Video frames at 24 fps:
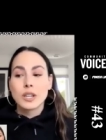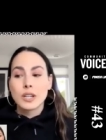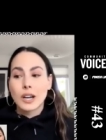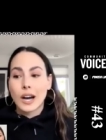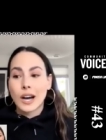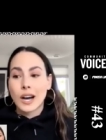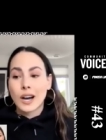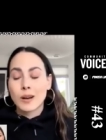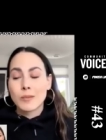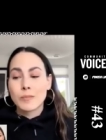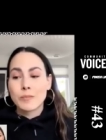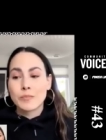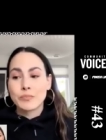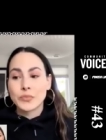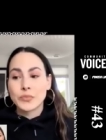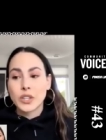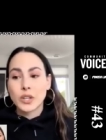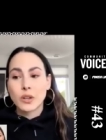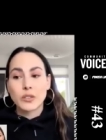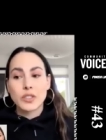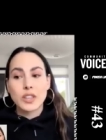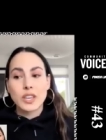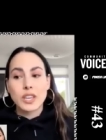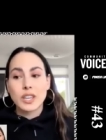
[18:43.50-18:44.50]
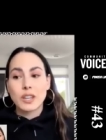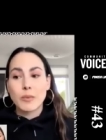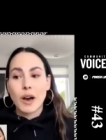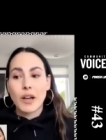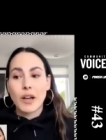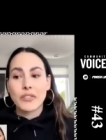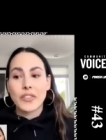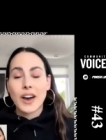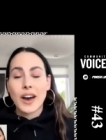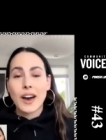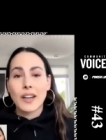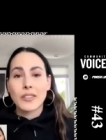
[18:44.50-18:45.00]
Um, you know, thinking
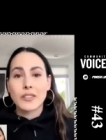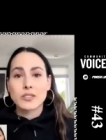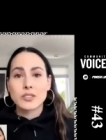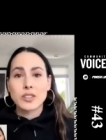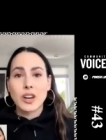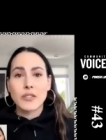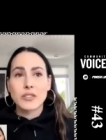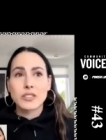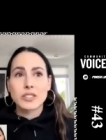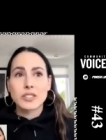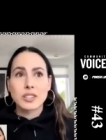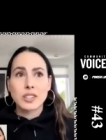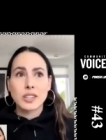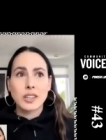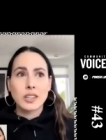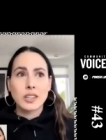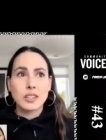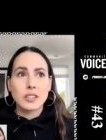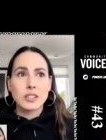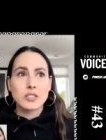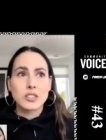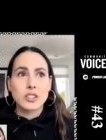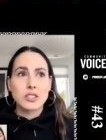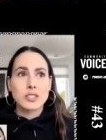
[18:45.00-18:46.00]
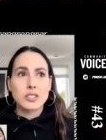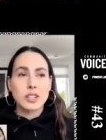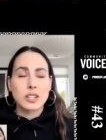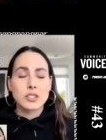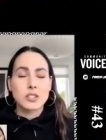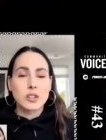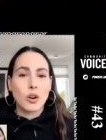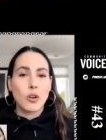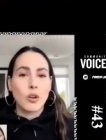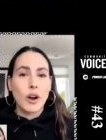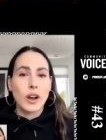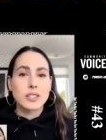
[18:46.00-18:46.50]
about that, there's obviously just such
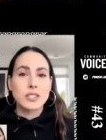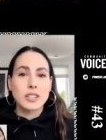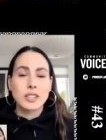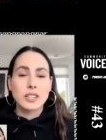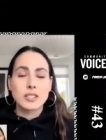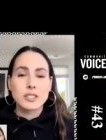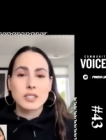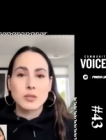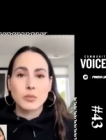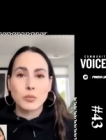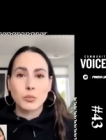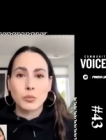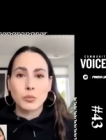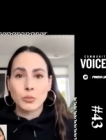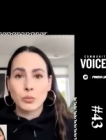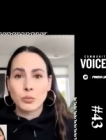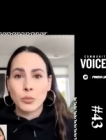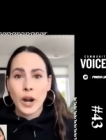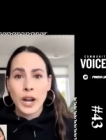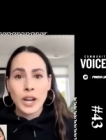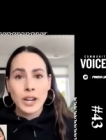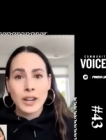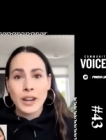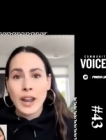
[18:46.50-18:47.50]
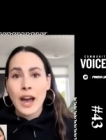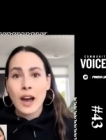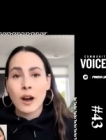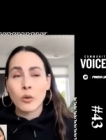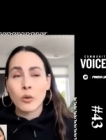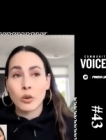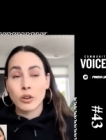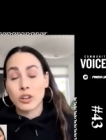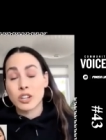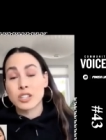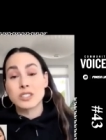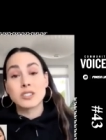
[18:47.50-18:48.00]
a crisis right now,
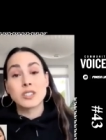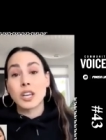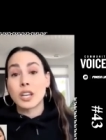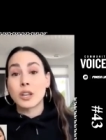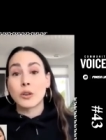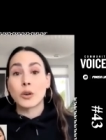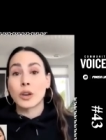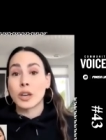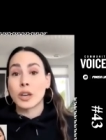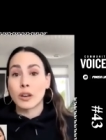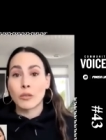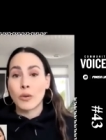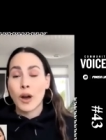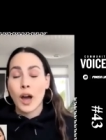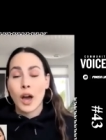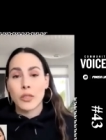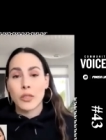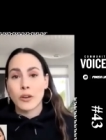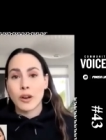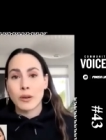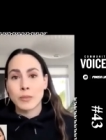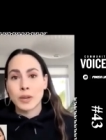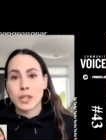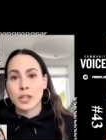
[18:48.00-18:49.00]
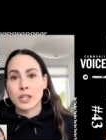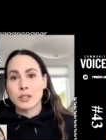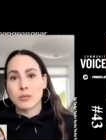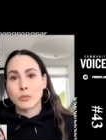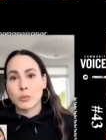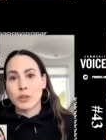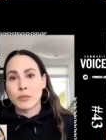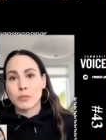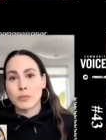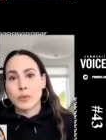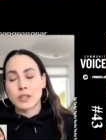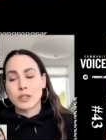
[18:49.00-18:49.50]
or continuing rather. I mean, it,
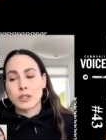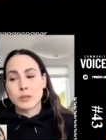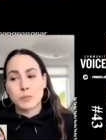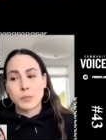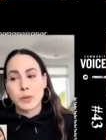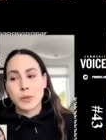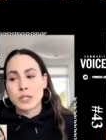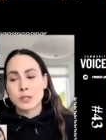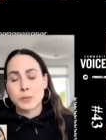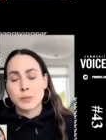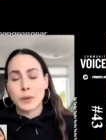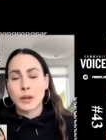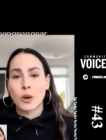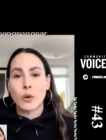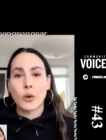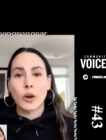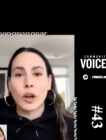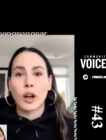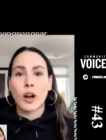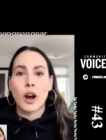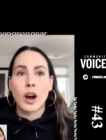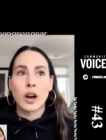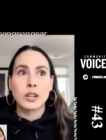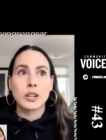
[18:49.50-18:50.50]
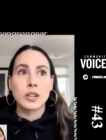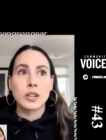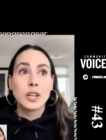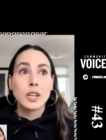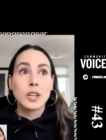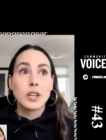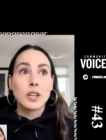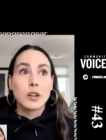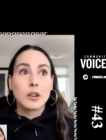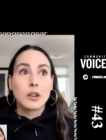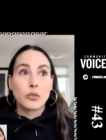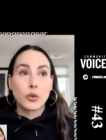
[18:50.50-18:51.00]
we've, it's, it's been going on
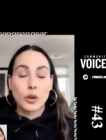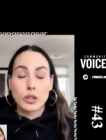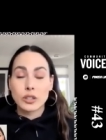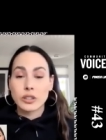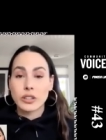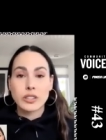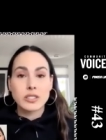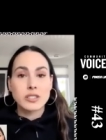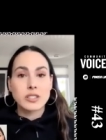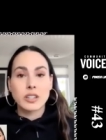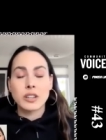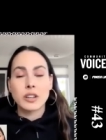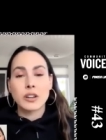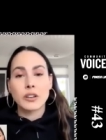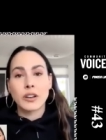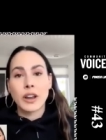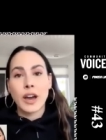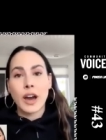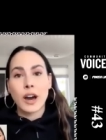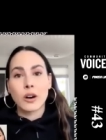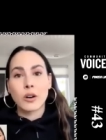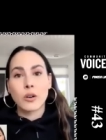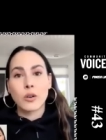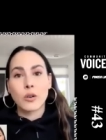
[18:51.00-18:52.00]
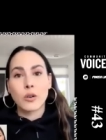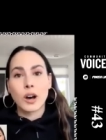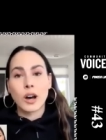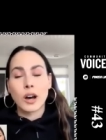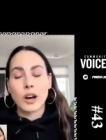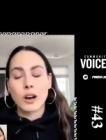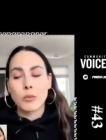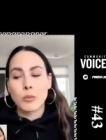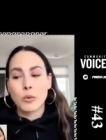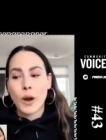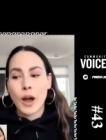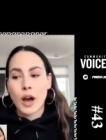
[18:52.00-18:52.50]
for at least a year now
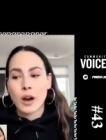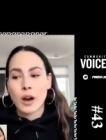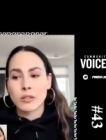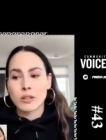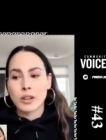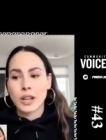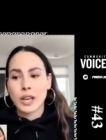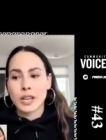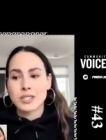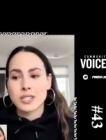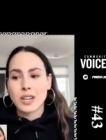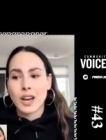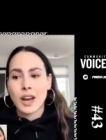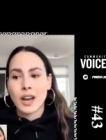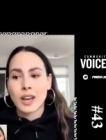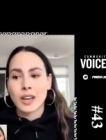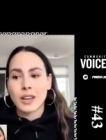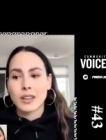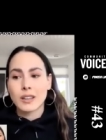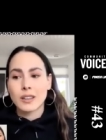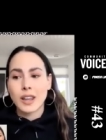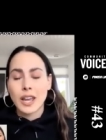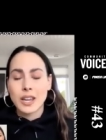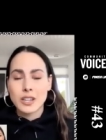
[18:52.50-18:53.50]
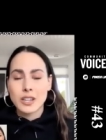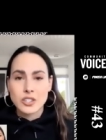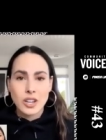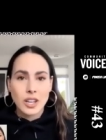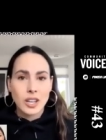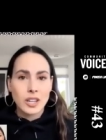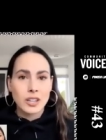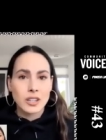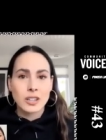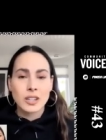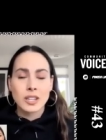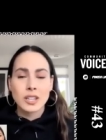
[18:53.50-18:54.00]
um, around
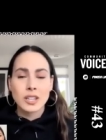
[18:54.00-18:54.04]
anti-Asian